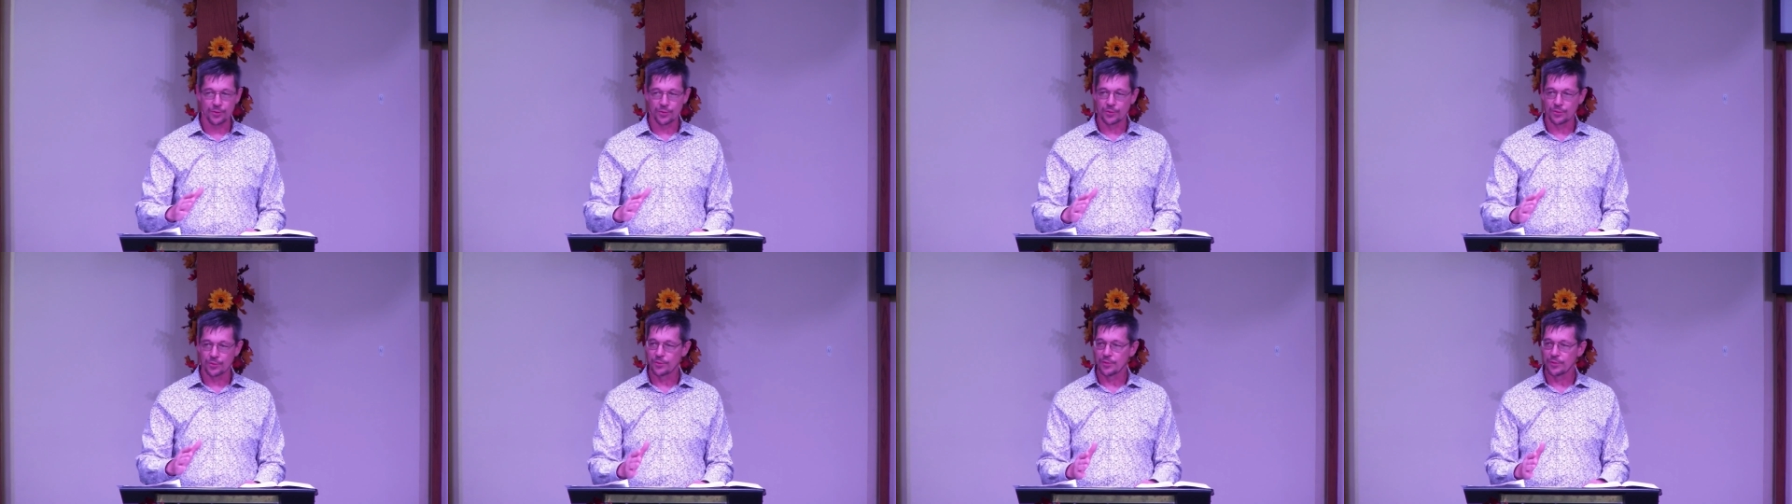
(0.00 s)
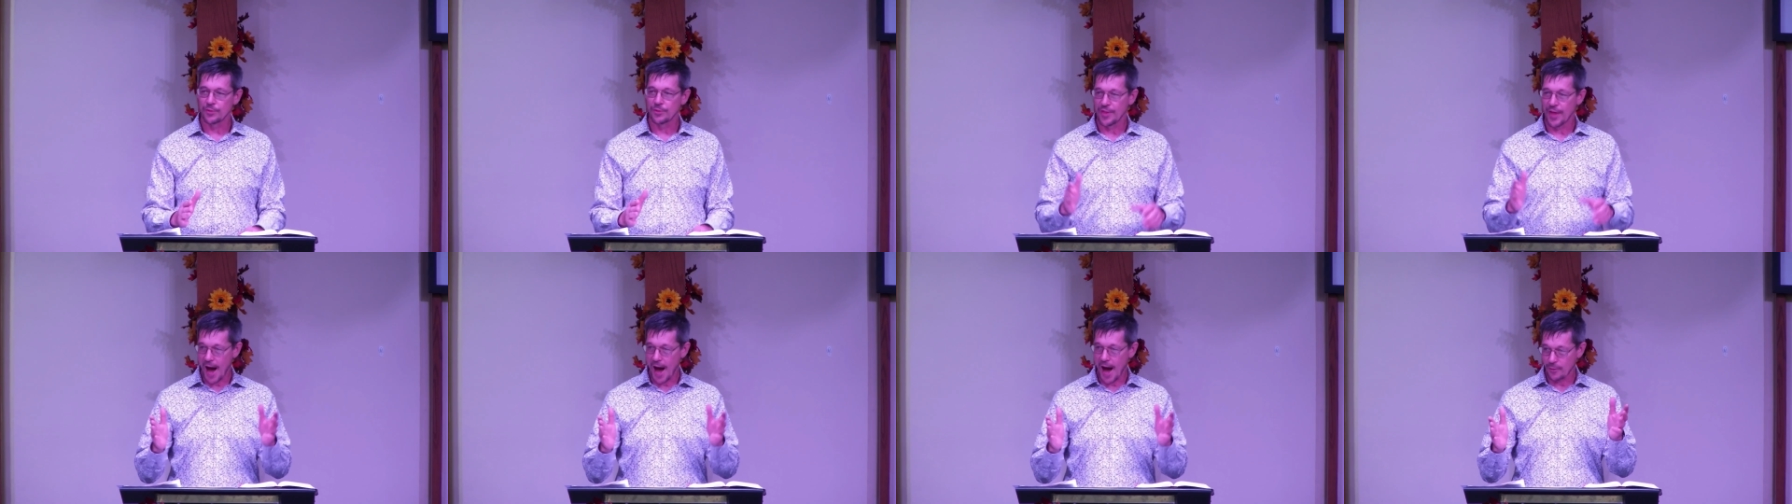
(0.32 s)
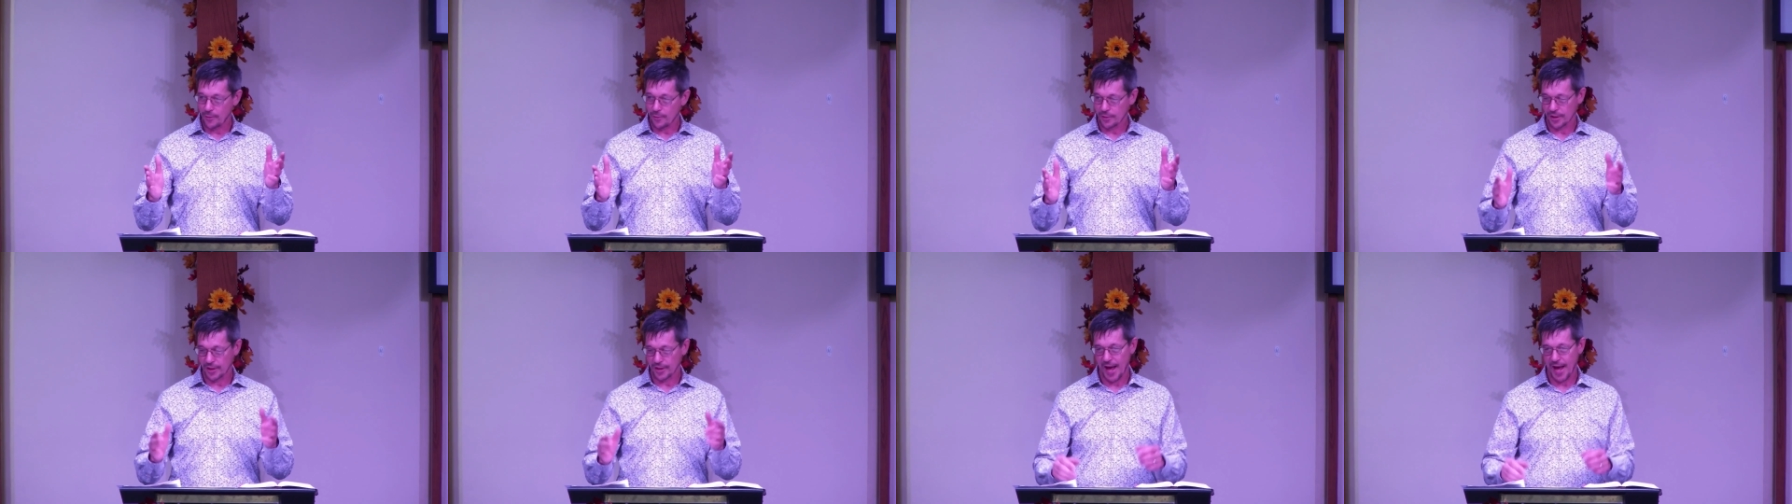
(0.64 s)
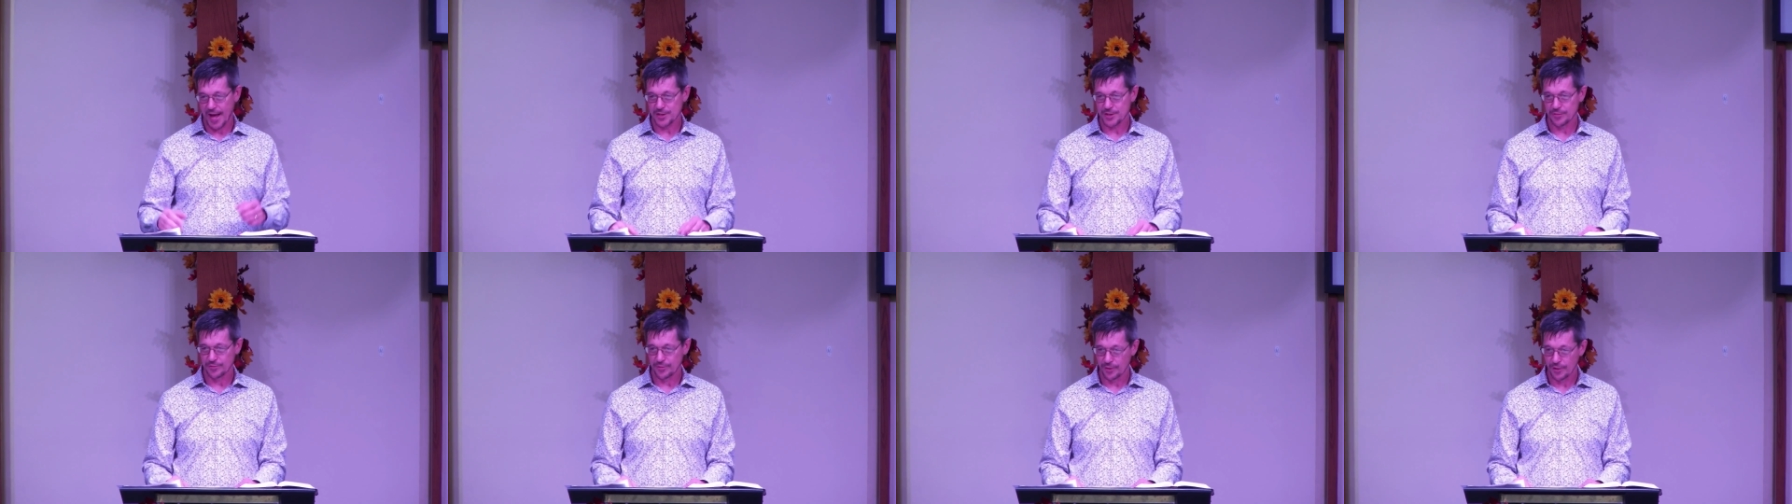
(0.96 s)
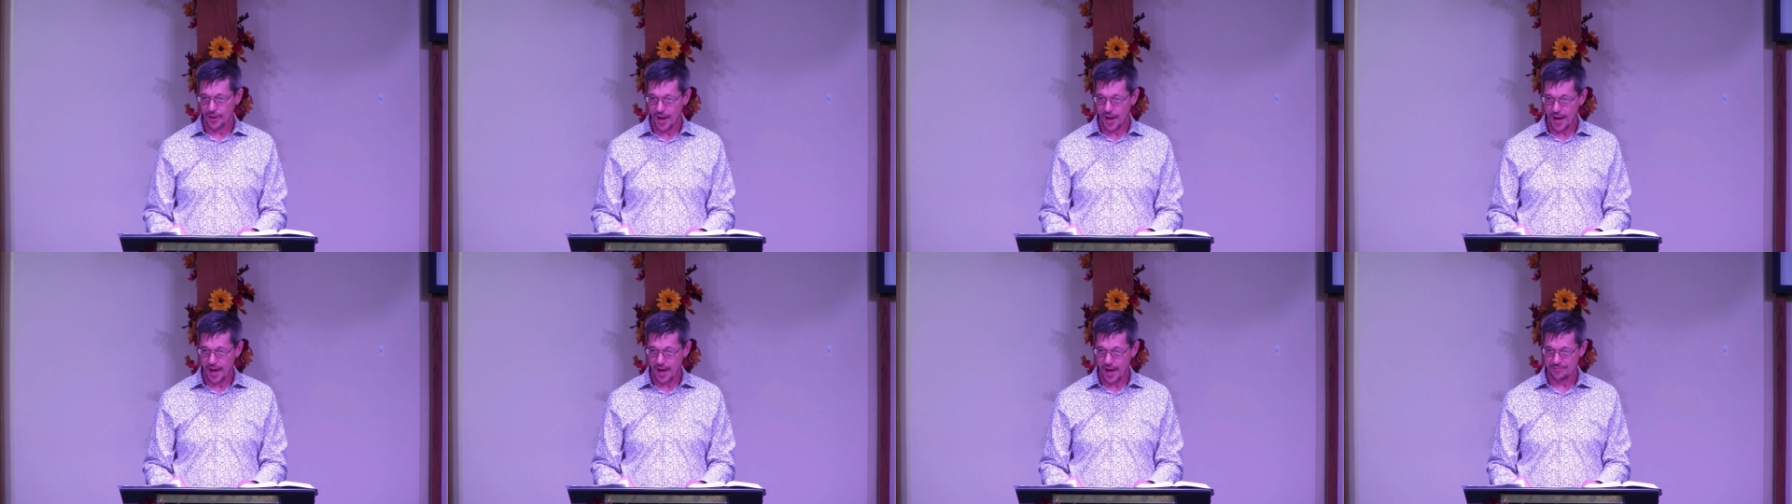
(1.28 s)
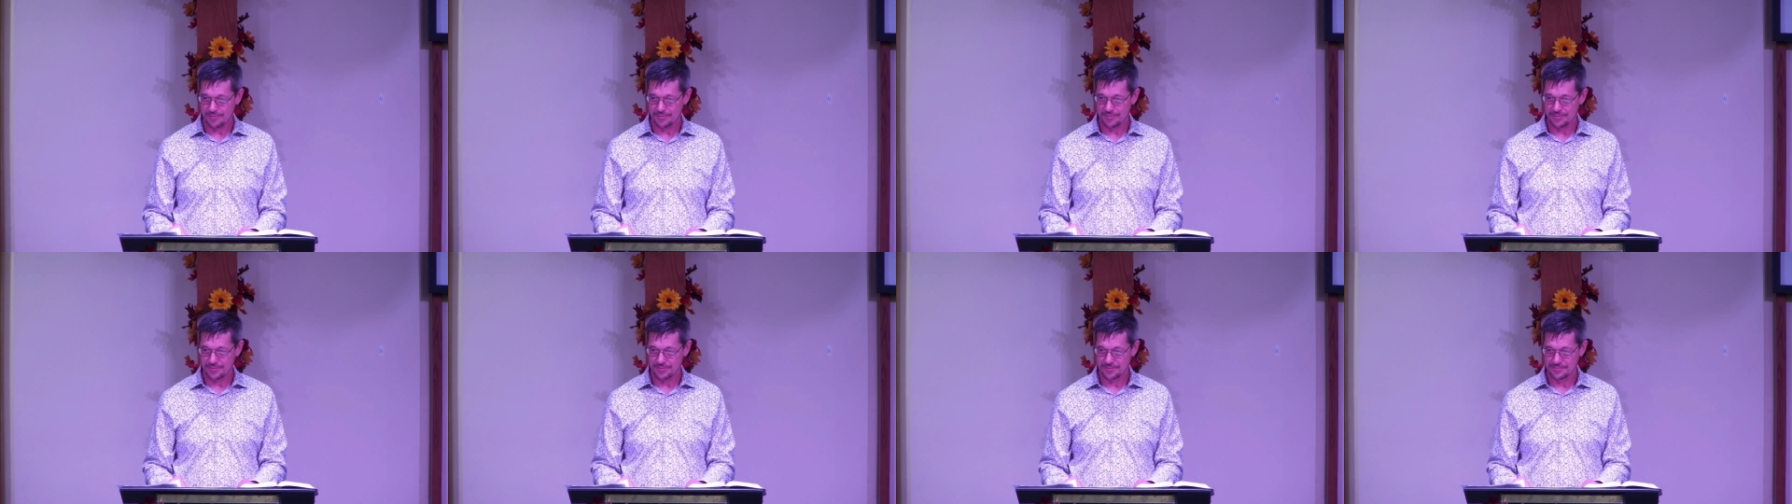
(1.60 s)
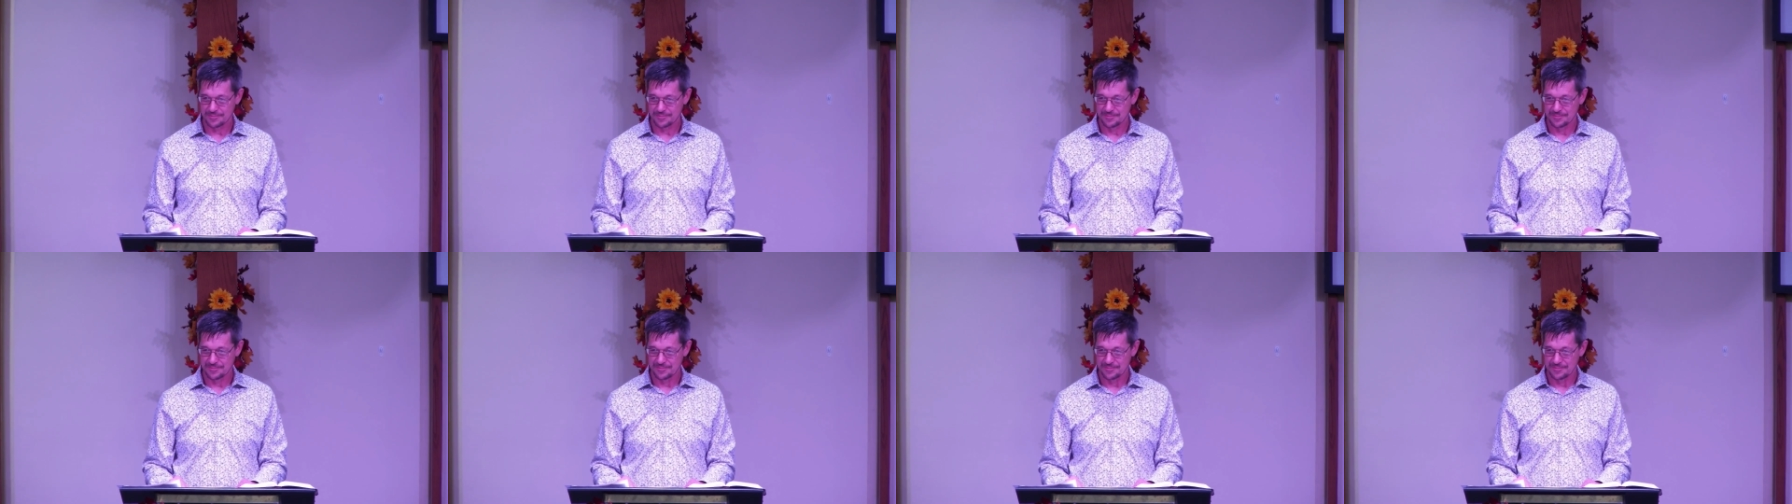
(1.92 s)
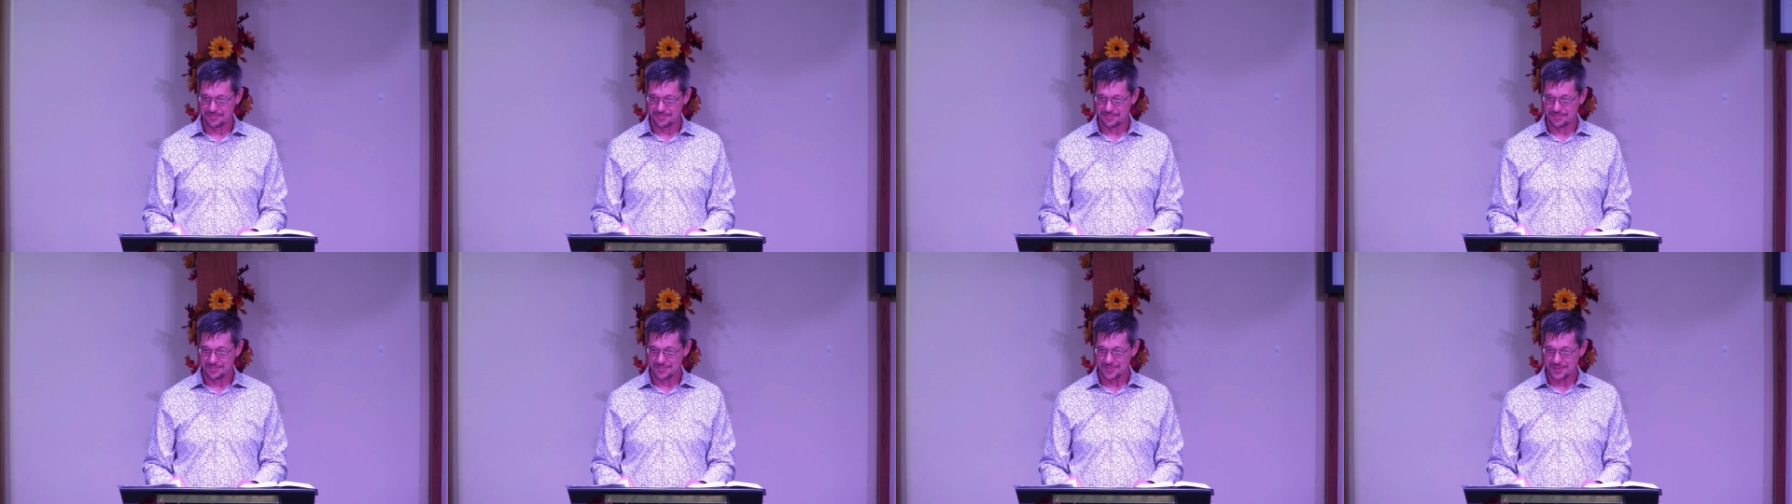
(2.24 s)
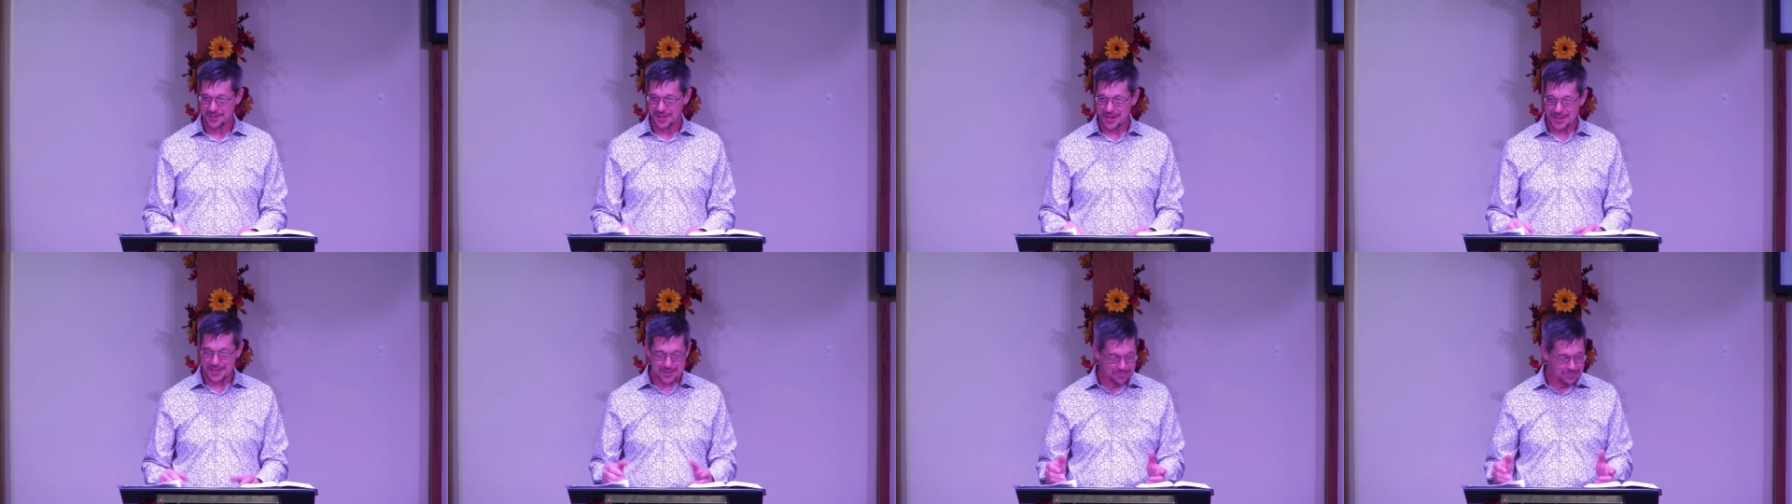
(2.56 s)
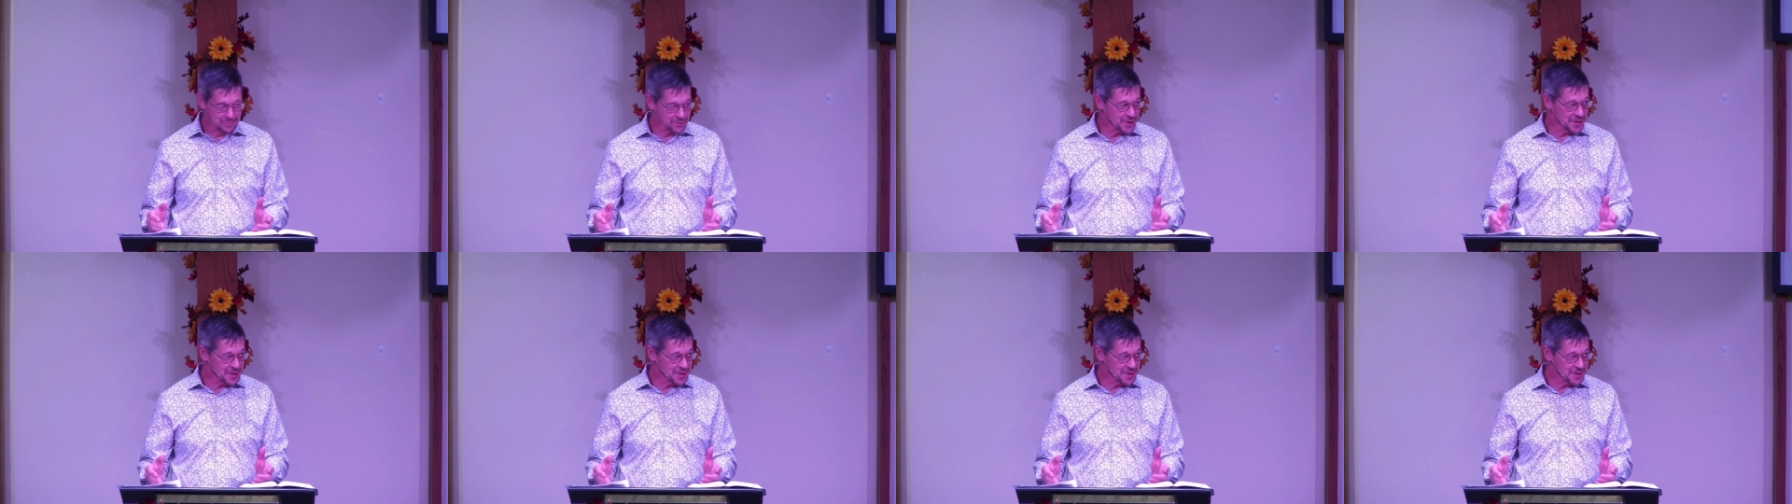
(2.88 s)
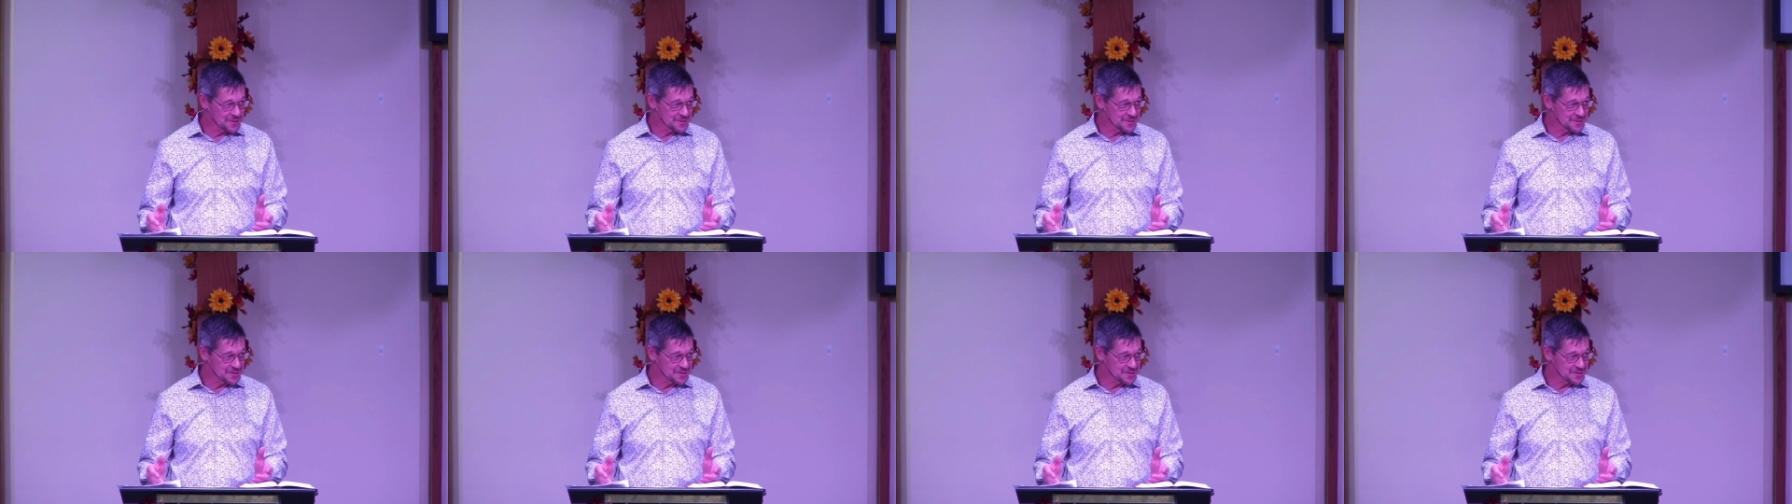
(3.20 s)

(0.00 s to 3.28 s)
the hourglass of your life. It's free.